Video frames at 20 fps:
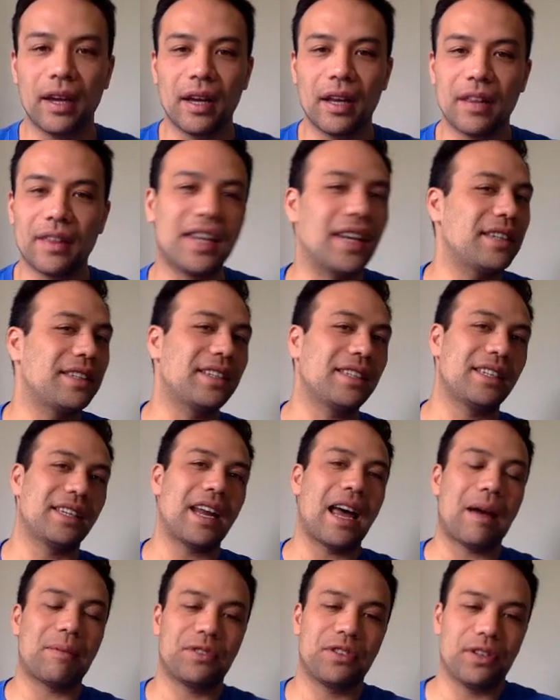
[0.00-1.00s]
This is an
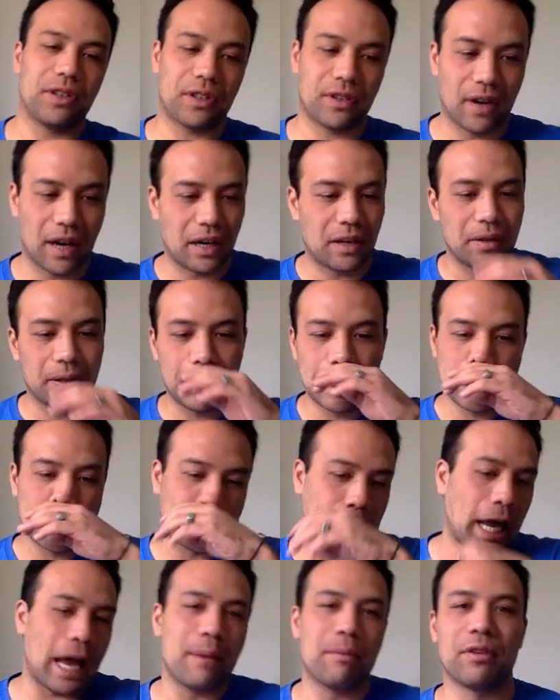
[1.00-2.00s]
absolute cracker, and this is
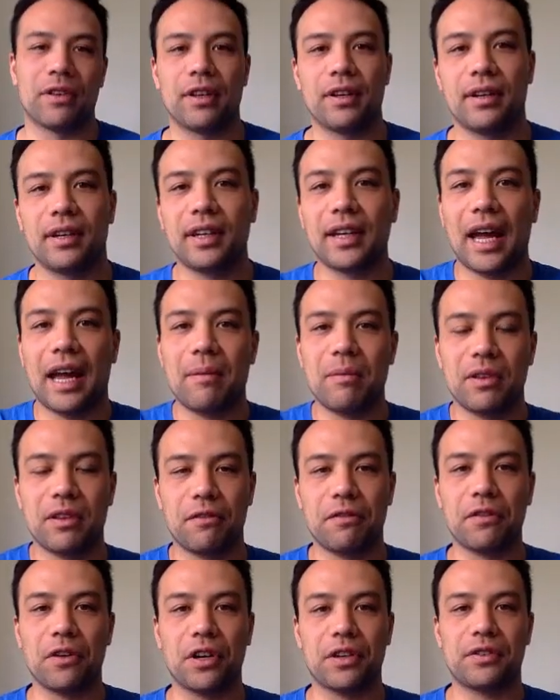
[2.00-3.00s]
game of the
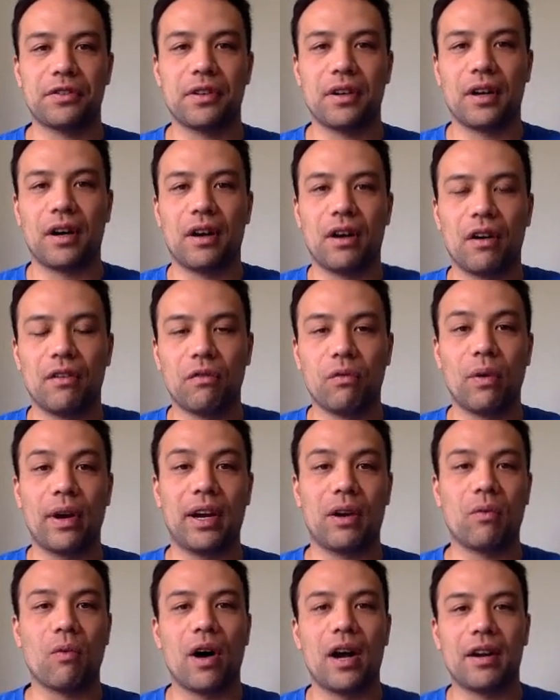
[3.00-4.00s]
first of
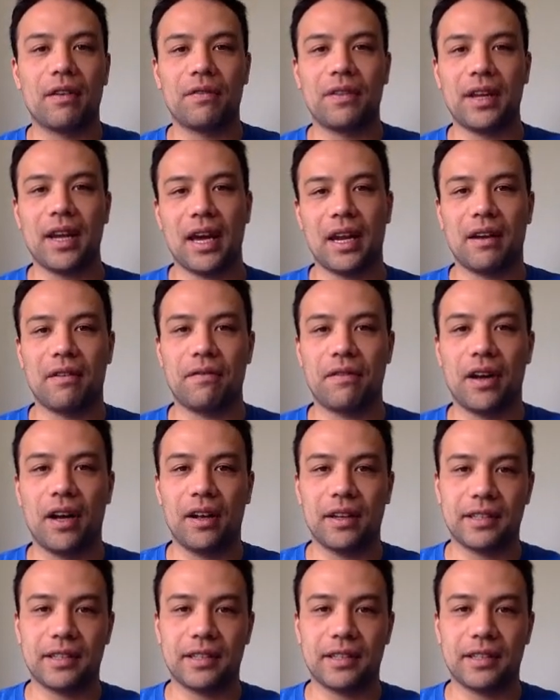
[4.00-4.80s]
week 1 of the NFL.